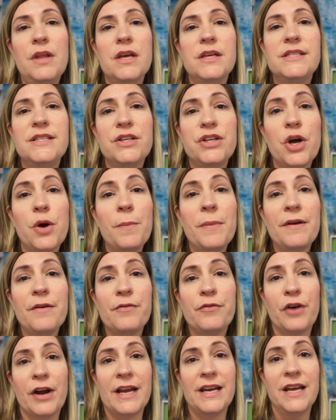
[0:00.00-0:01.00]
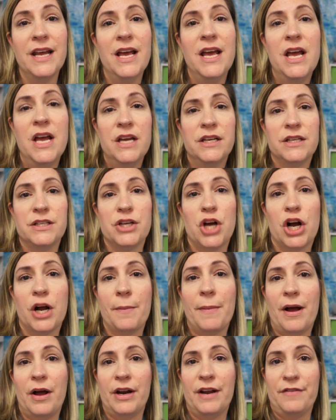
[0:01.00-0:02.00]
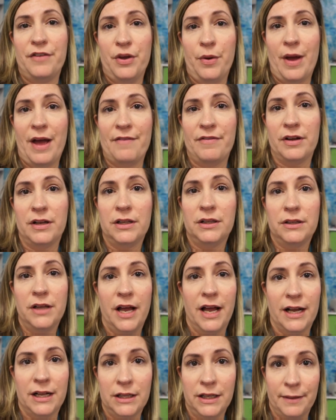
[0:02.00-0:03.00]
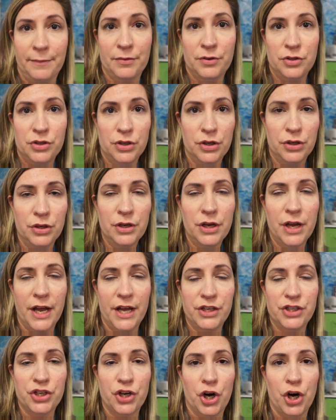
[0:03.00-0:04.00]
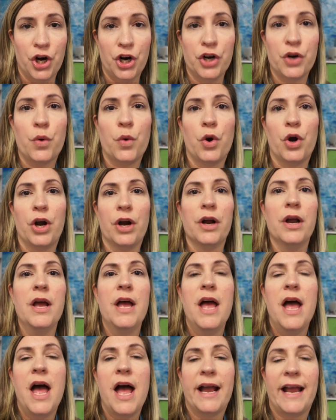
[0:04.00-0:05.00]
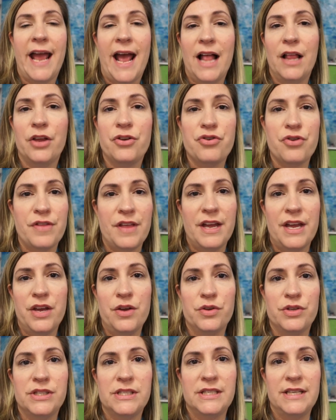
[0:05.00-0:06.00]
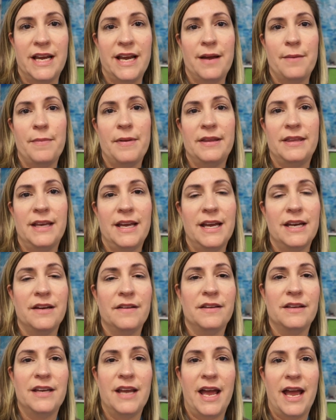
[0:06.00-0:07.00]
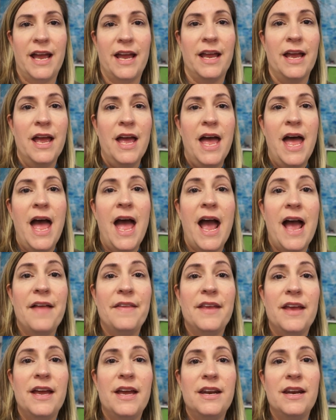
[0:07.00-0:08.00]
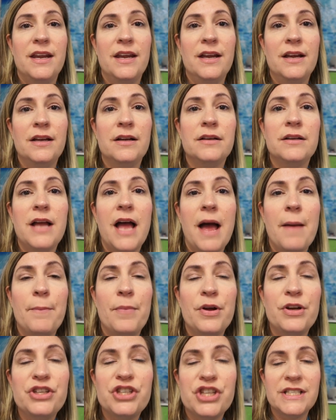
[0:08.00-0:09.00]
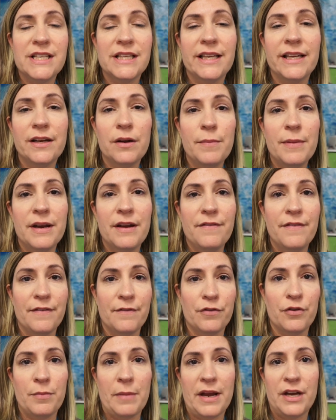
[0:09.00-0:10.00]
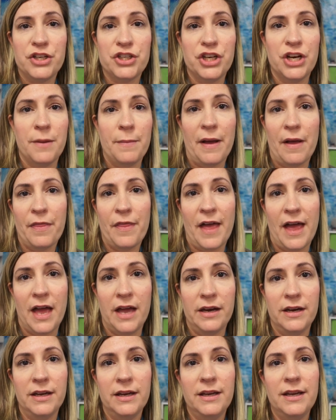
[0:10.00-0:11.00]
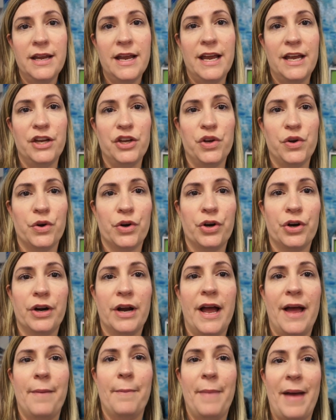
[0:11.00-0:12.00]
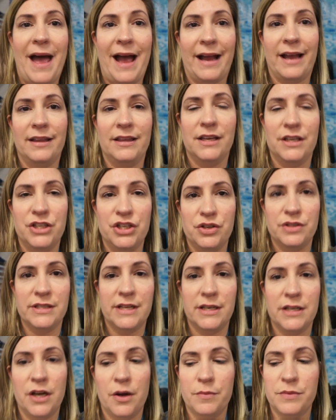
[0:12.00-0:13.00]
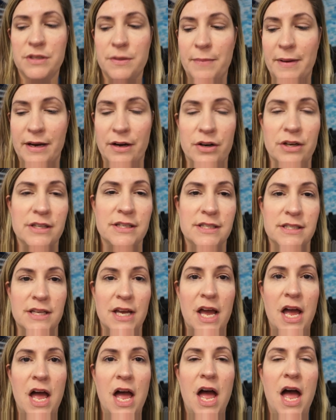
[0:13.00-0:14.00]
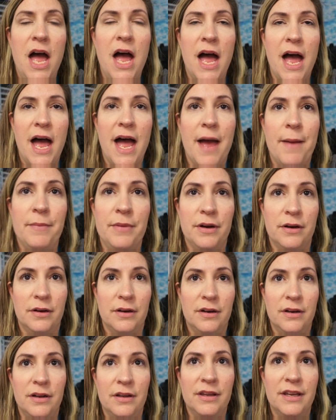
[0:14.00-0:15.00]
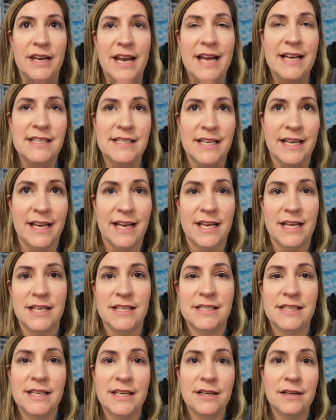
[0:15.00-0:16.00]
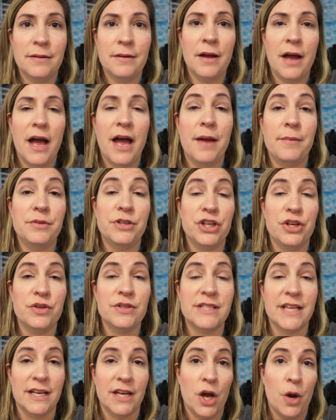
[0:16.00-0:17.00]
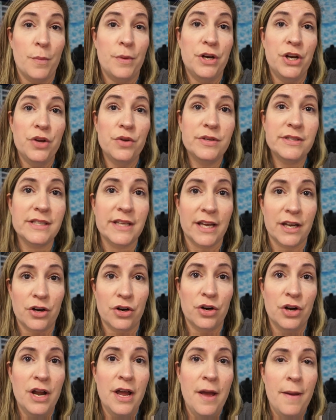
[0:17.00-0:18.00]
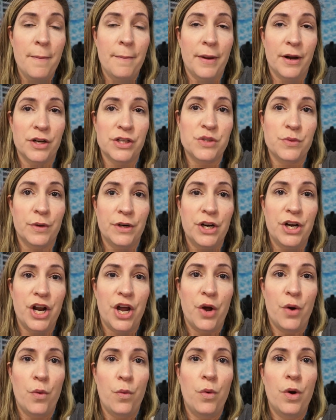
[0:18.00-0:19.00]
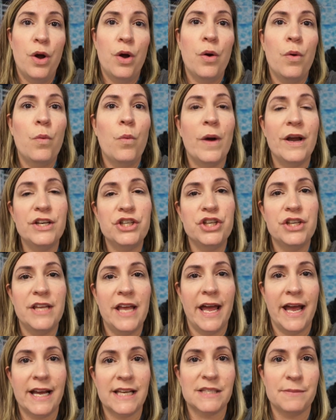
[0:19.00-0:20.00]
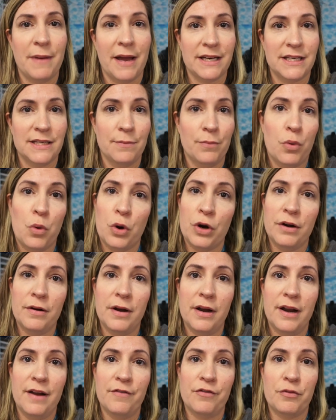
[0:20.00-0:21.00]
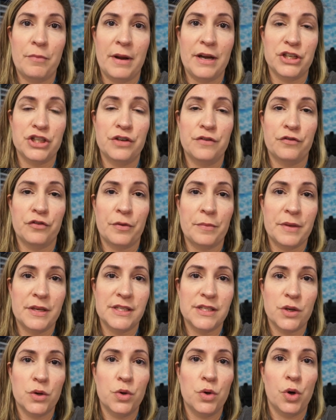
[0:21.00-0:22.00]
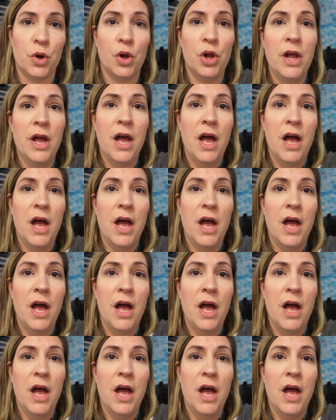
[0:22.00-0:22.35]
So don't be afraid to talk about if you have a clip chart or a calendar that you stamp at the end of the day, and then put a little bit of information about that in your packet that you send home to parents. The next thing is, do you send home a newsletter? Parents want to know, when should they expect important information from the school?